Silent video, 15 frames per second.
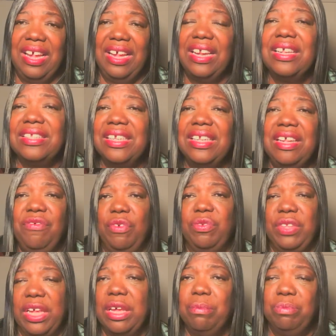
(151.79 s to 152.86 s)
He doesn't leave
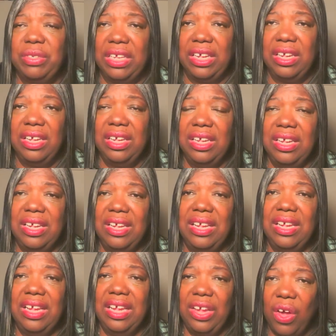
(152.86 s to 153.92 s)
us empty.
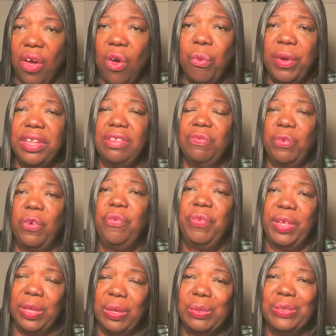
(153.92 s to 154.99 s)
He always
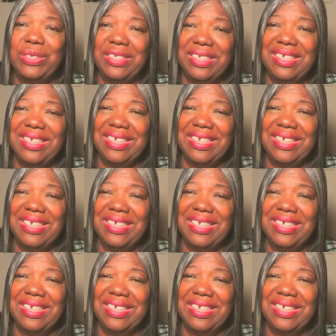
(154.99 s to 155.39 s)
fulfills.